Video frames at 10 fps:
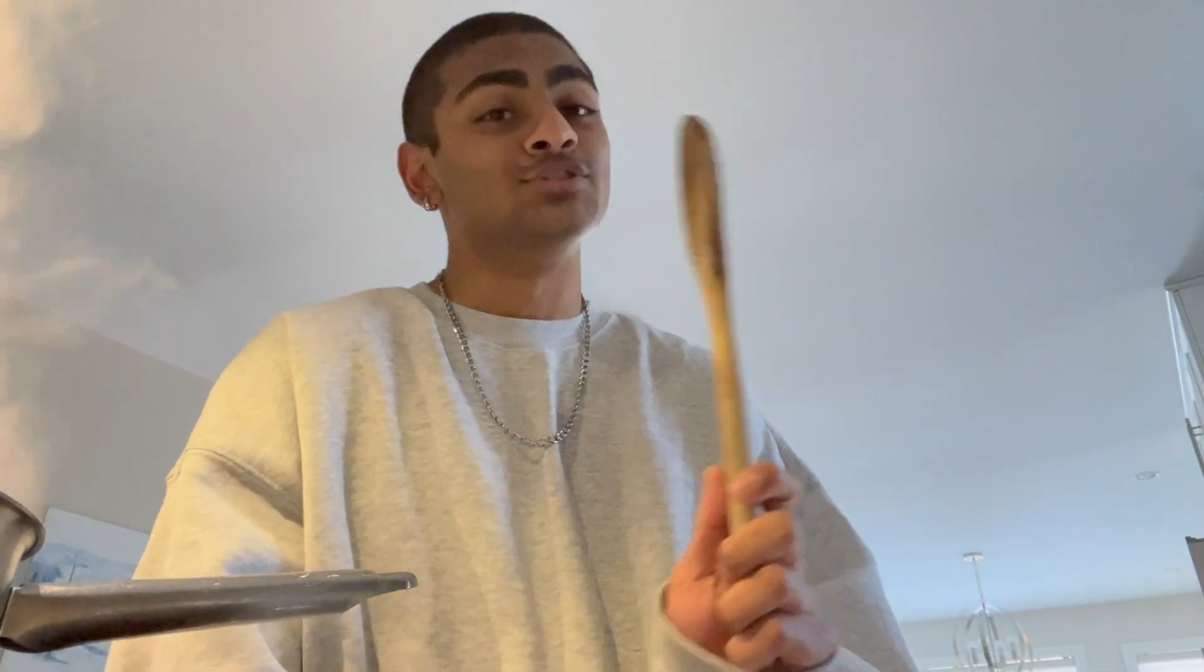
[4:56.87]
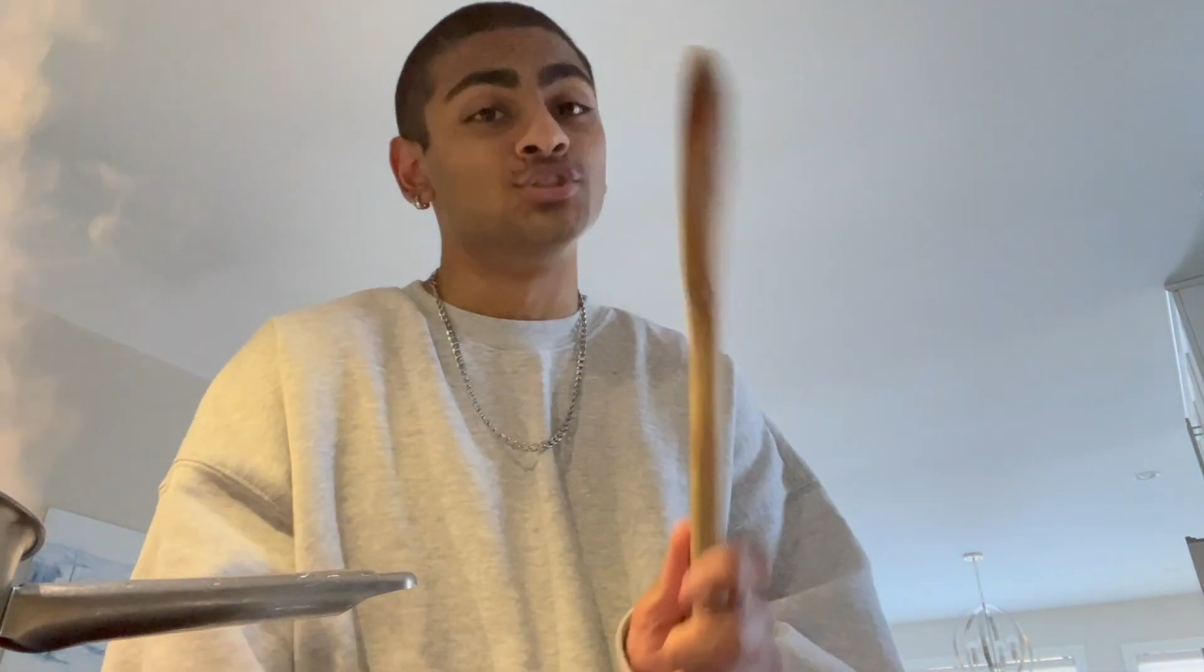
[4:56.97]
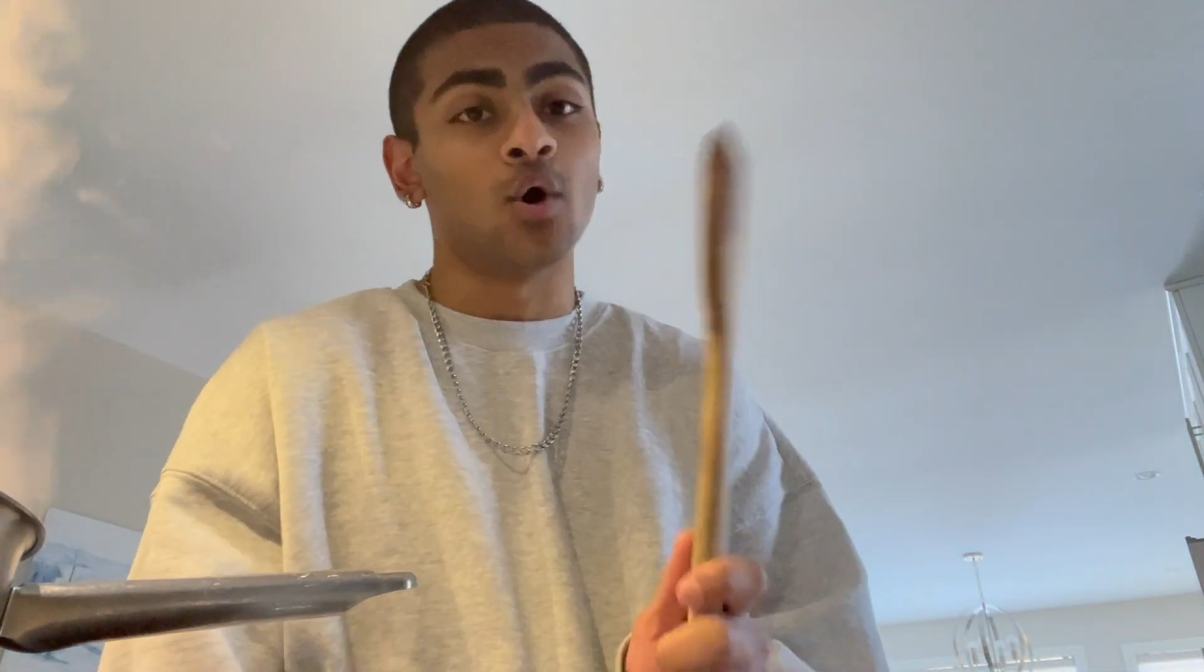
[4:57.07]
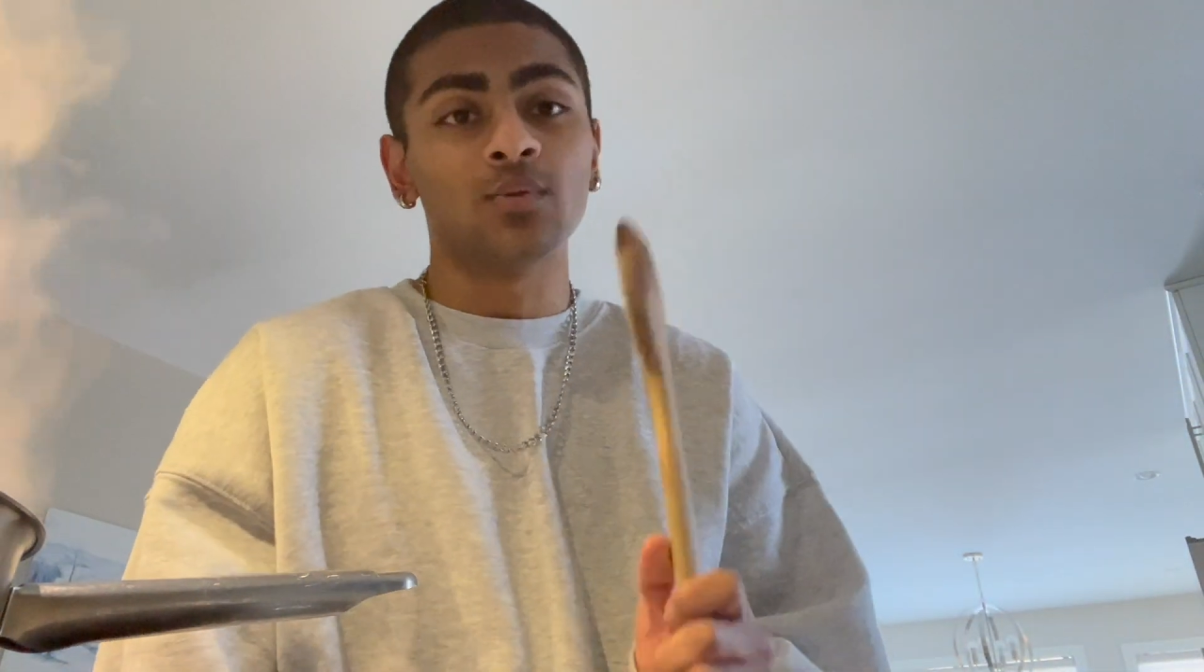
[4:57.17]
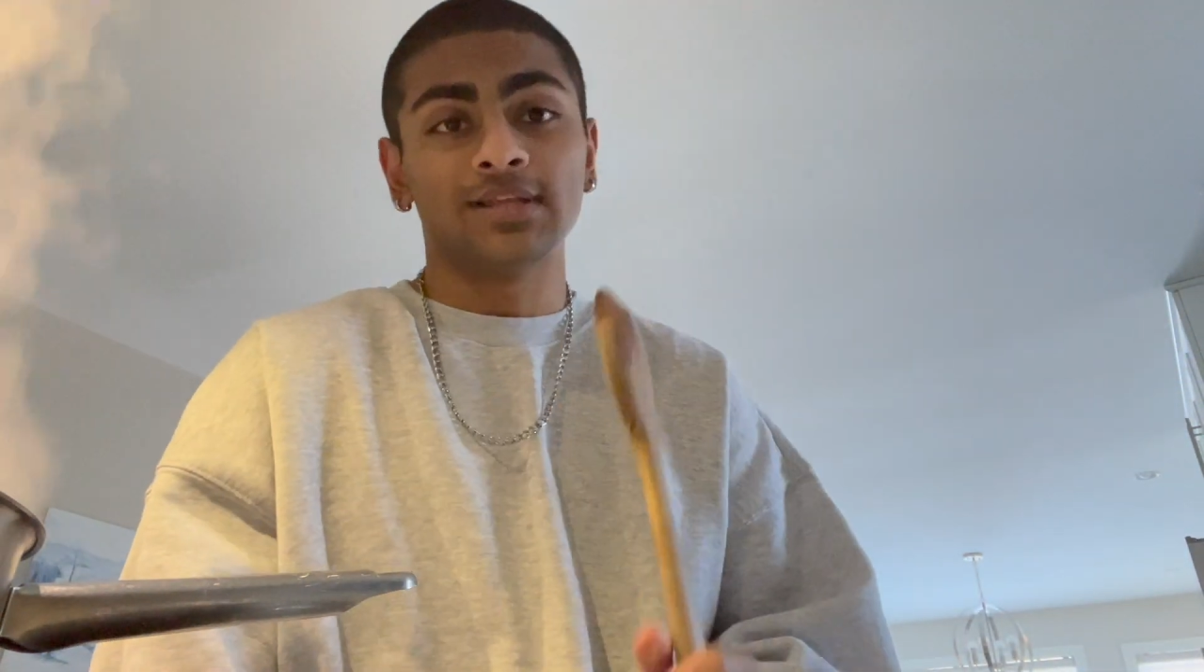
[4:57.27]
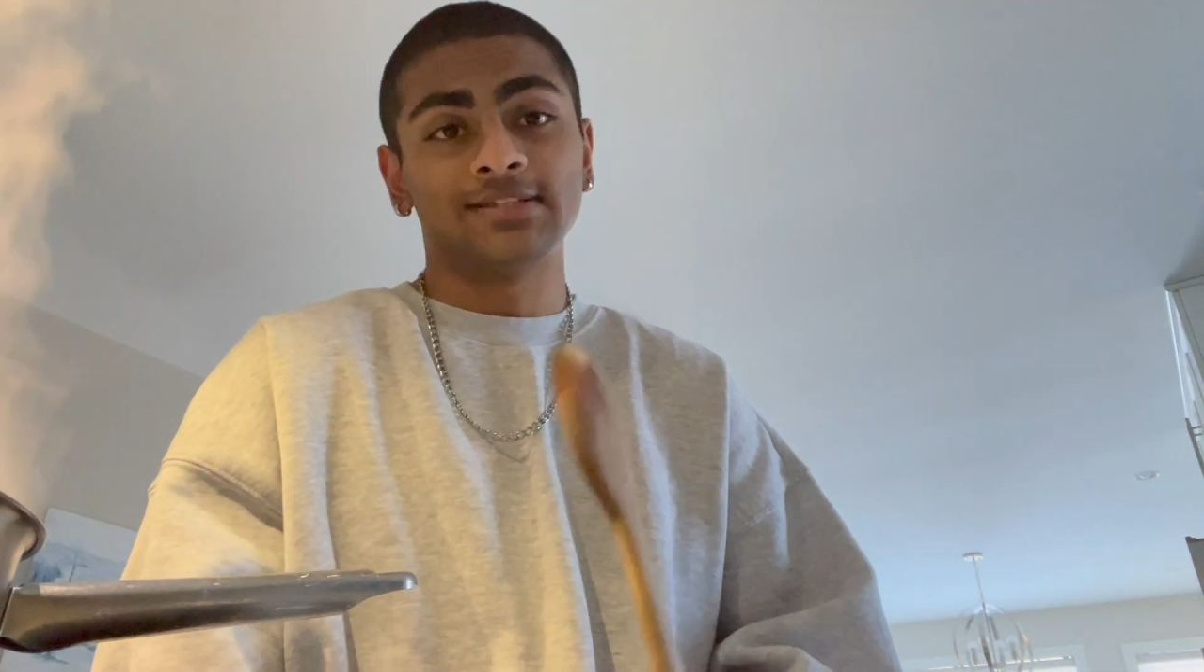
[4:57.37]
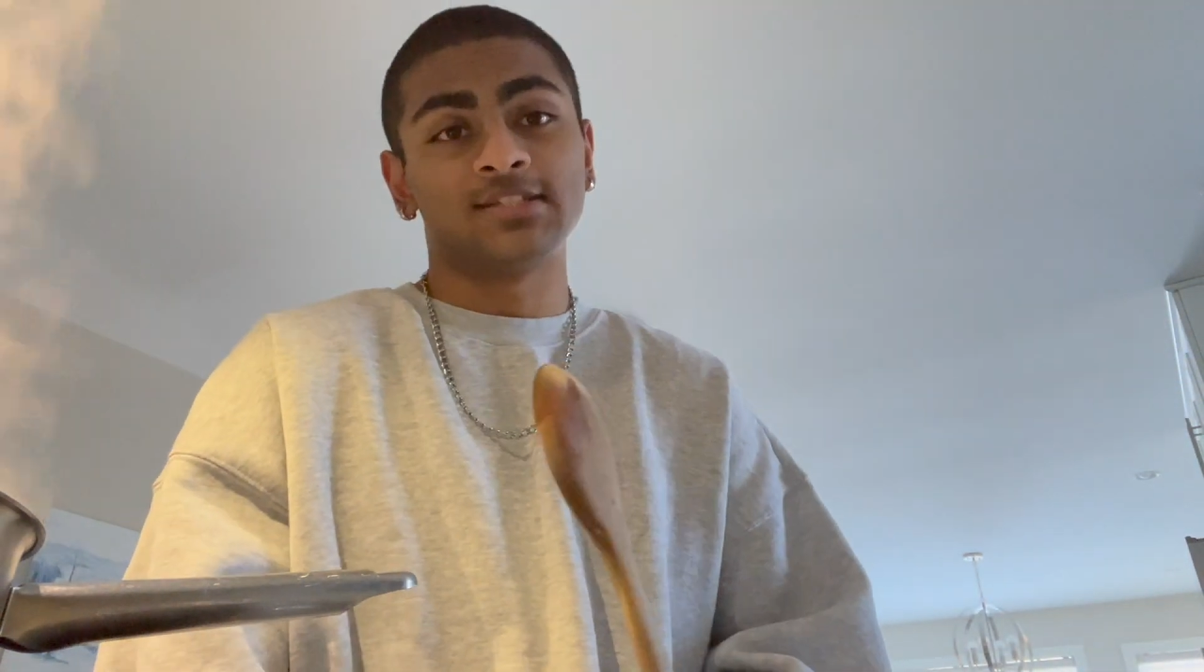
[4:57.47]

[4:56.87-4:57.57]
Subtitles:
don't let it